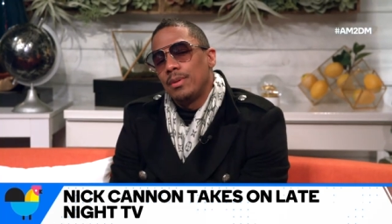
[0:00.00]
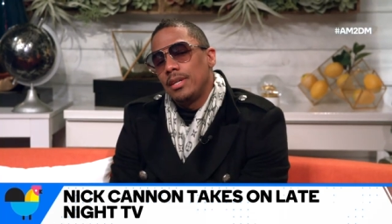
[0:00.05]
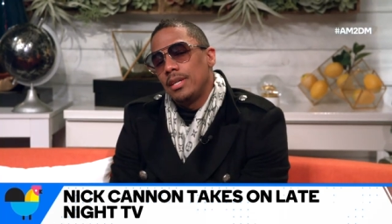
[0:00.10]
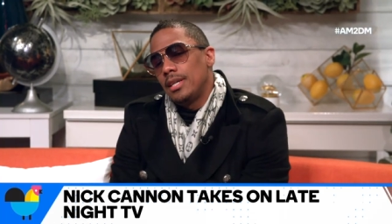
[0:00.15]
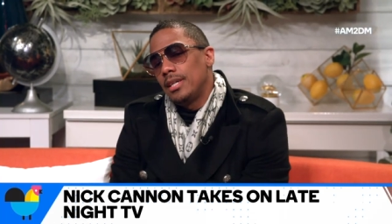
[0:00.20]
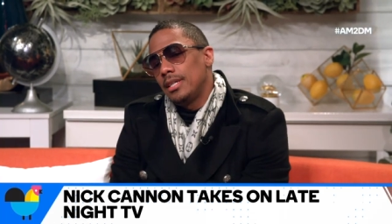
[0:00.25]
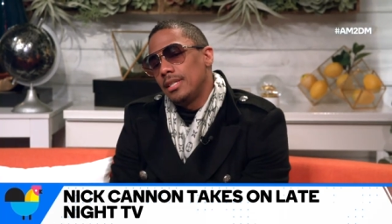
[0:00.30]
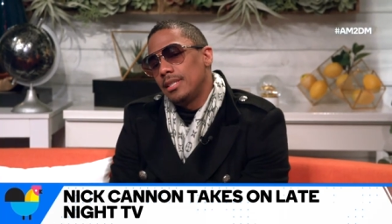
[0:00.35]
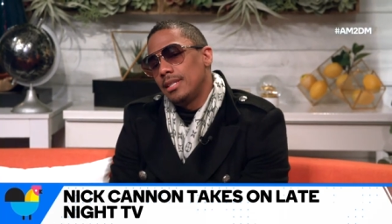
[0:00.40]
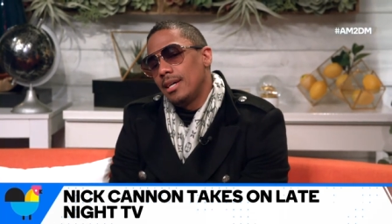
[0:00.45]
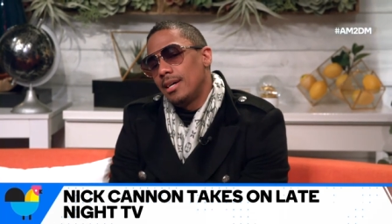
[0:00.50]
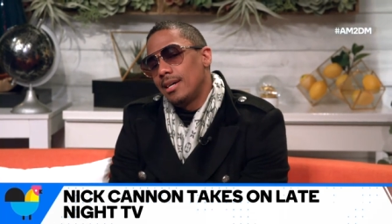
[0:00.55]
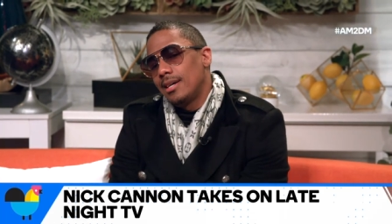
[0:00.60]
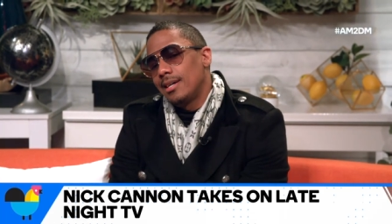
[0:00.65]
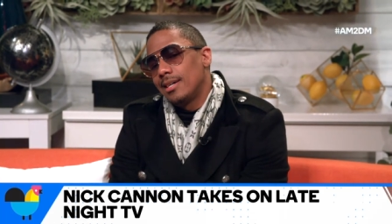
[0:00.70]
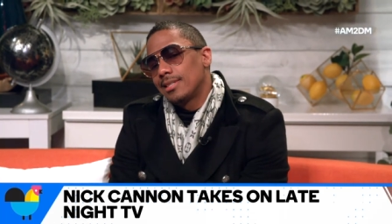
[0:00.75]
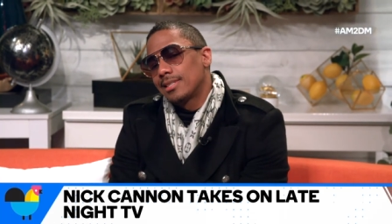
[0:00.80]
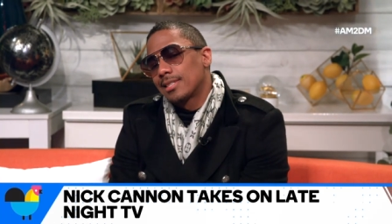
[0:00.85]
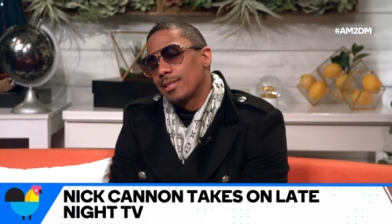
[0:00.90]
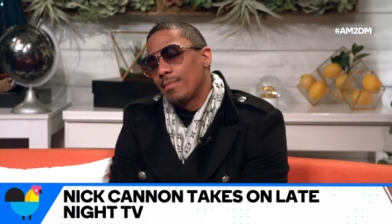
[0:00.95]
Being
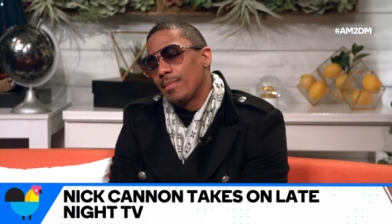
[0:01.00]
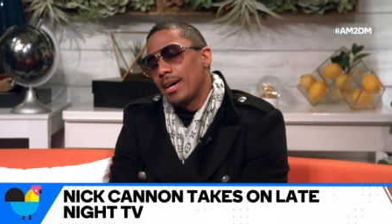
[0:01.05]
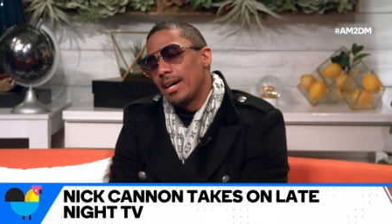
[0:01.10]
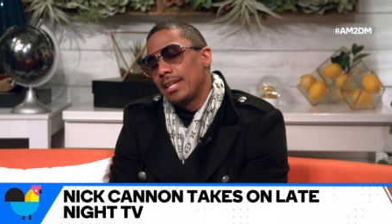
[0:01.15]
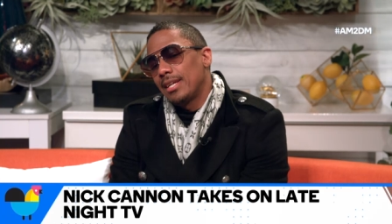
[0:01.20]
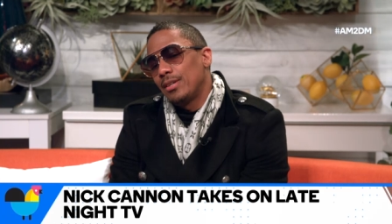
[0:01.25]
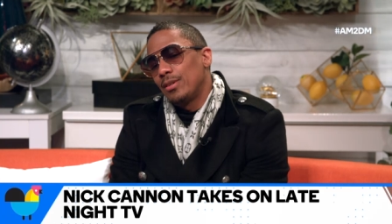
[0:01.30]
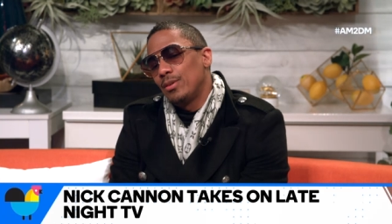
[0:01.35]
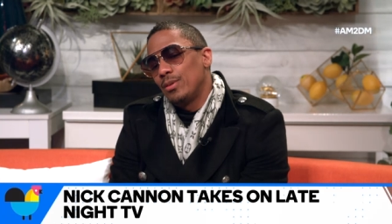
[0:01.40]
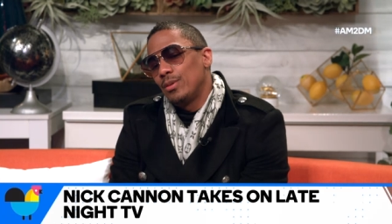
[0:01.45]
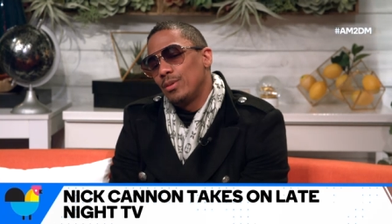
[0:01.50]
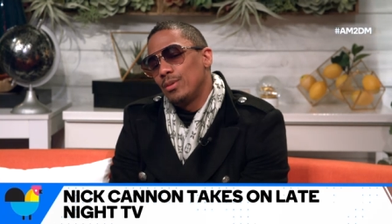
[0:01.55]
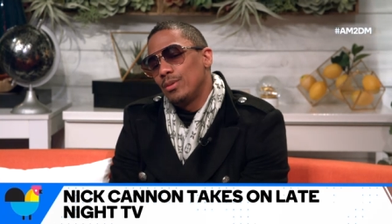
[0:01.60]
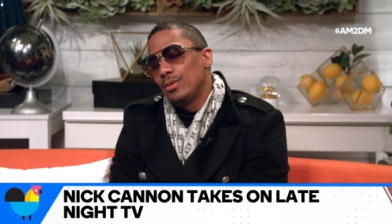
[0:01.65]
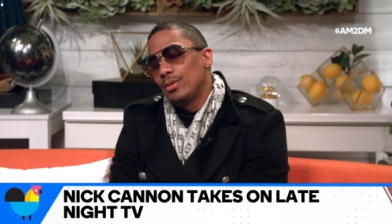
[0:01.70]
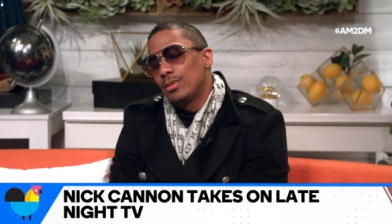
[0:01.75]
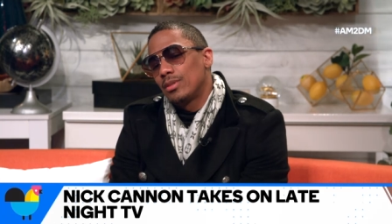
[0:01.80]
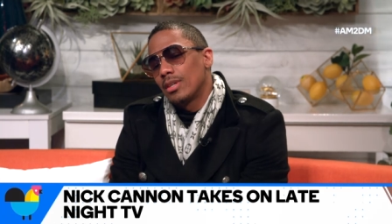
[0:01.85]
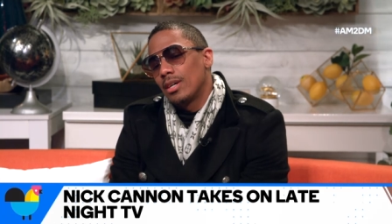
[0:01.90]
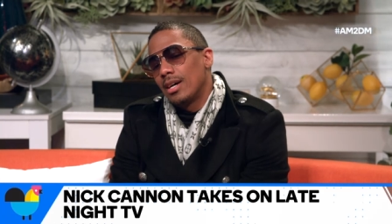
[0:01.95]
somebody
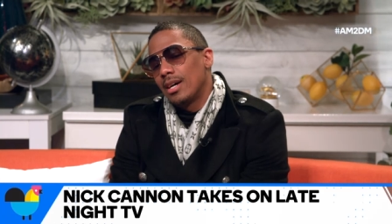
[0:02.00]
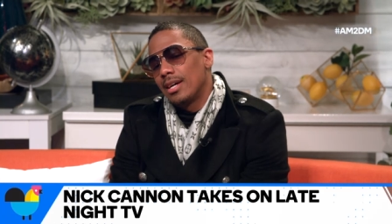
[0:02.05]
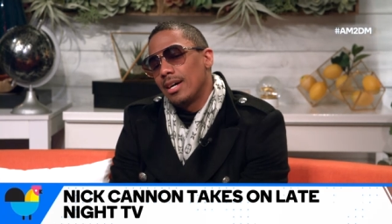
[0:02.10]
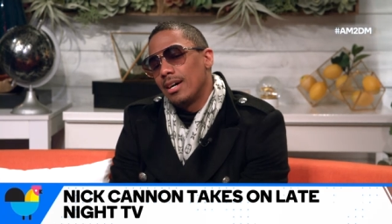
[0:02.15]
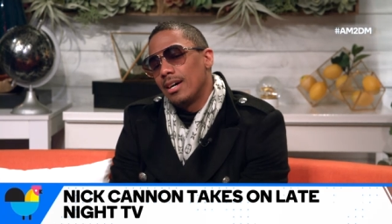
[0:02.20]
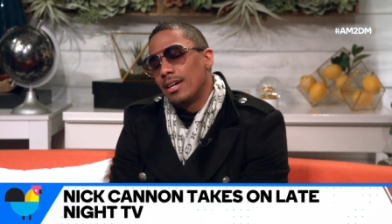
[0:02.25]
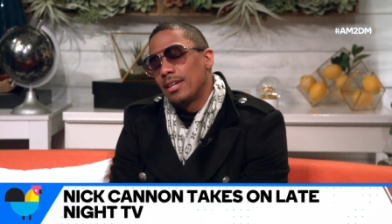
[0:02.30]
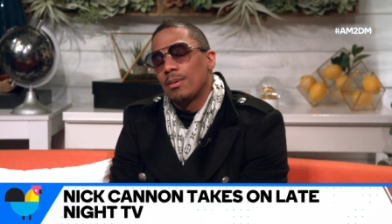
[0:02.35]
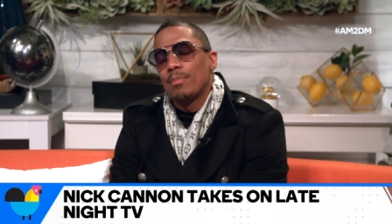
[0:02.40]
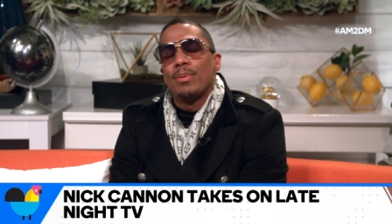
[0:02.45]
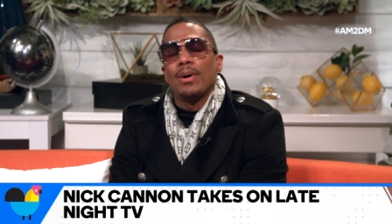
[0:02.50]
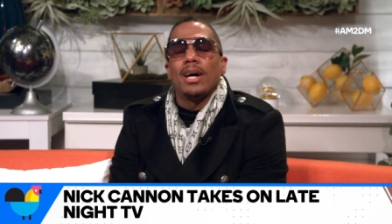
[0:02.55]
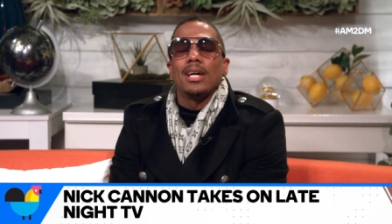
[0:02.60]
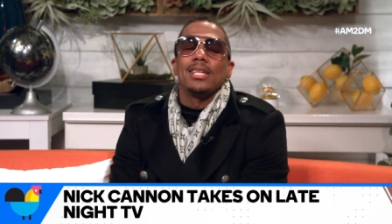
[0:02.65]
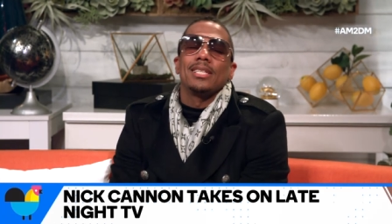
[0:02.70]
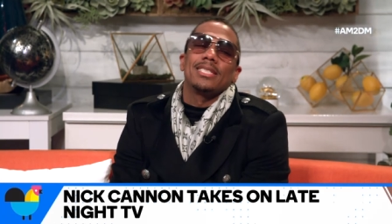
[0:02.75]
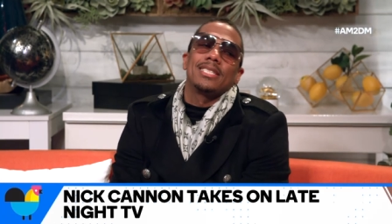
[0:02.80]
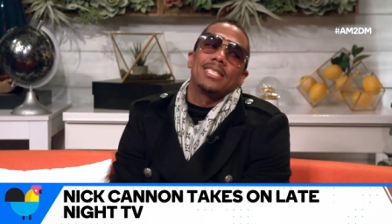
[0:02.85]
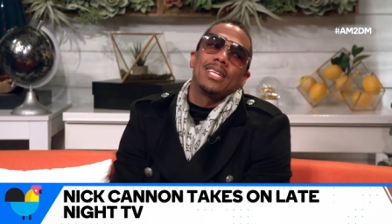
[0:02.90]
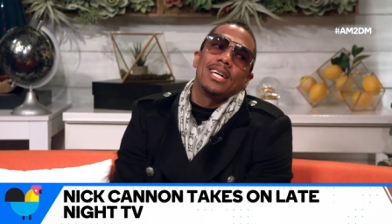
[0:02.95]
who's
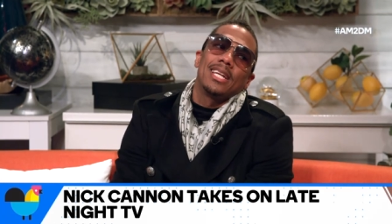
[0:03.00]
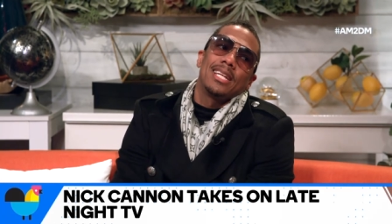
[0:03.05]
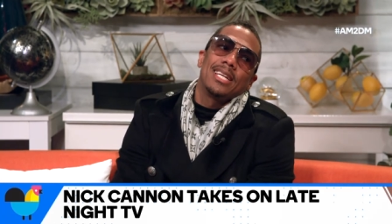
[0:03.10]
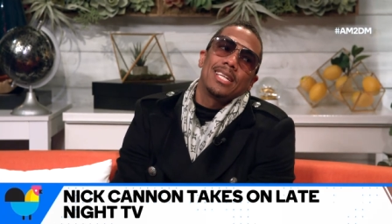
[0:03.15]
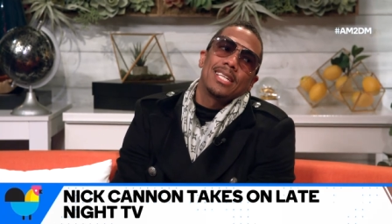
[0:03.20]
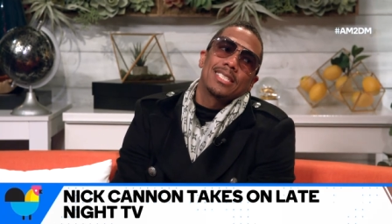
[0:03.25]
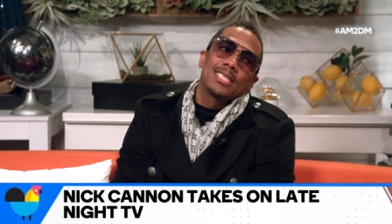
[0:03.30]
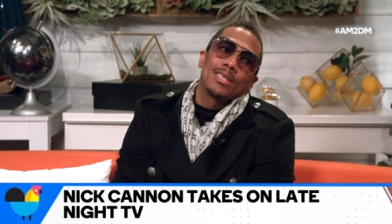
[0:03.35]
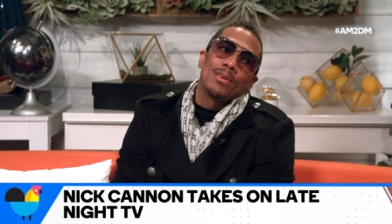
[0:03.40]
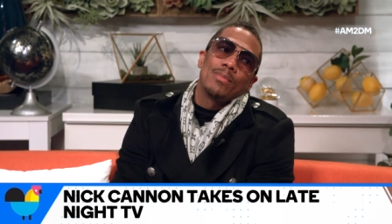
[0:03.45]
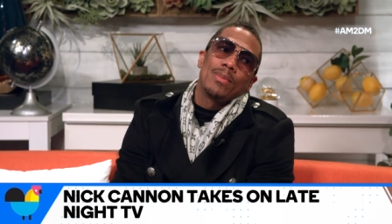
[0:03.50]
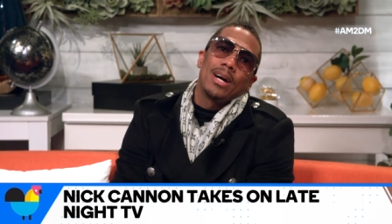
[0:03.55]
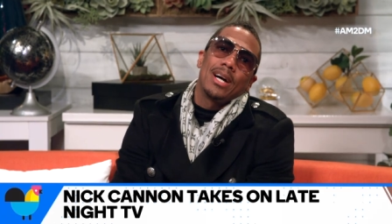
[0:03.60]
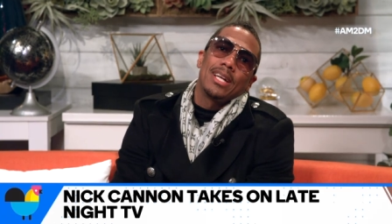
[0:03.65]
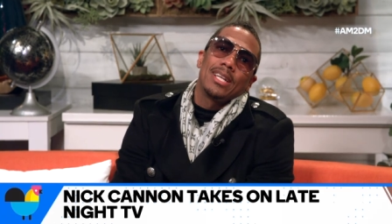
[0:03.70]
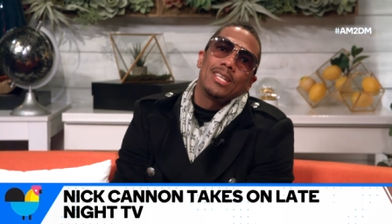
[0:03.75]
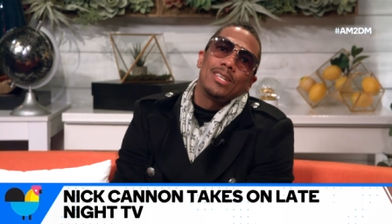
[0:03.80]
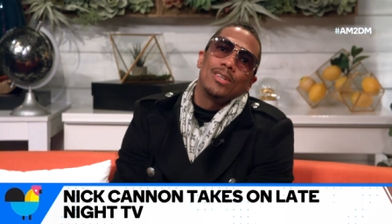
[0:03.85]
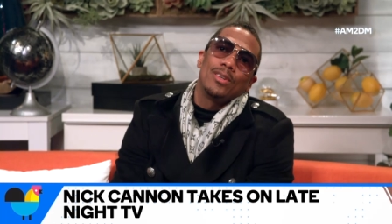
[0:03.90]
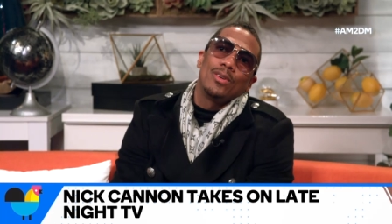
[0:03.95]
unapologetic,
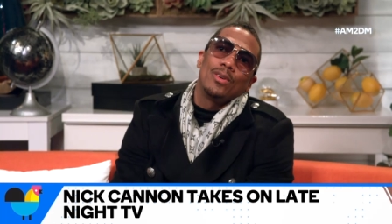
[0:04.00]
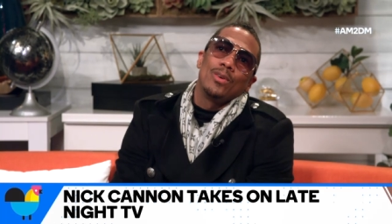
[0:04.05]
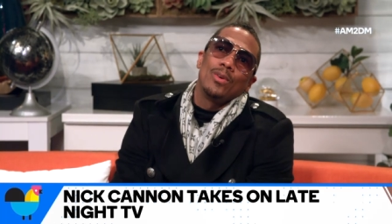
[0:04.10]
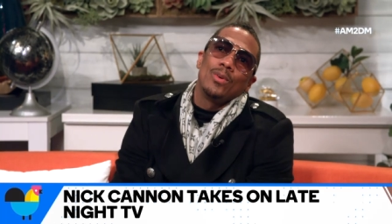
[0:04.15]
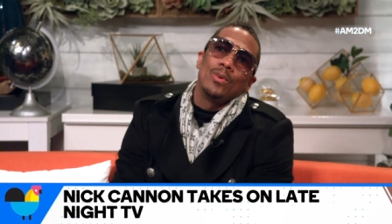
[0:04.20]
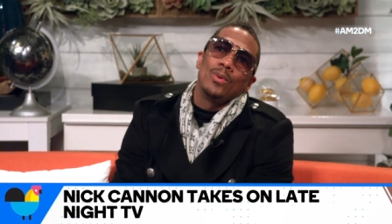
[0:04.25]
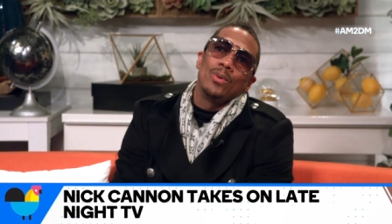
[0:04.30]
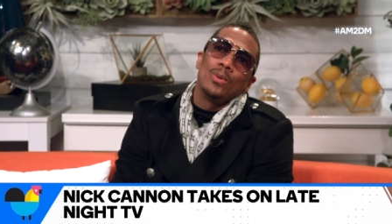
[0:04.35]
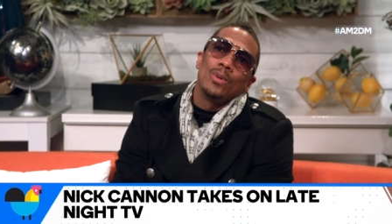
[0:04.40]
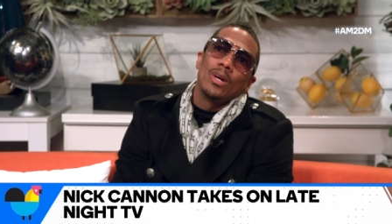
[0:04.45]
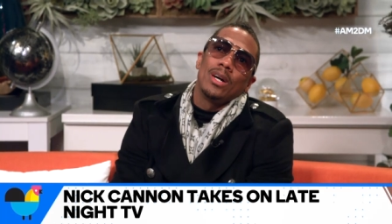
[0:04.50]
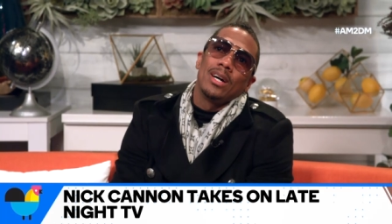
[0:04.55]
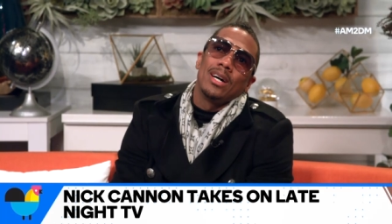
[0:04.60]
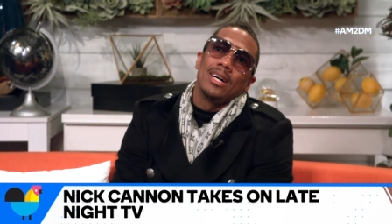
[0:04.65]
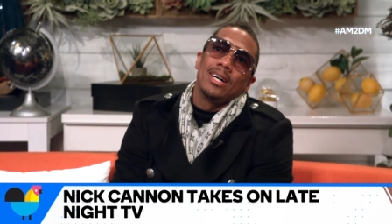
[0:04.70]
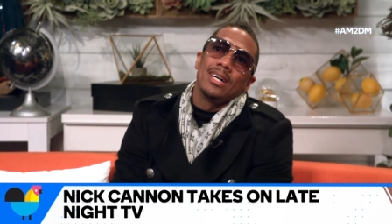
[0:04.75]
somebody who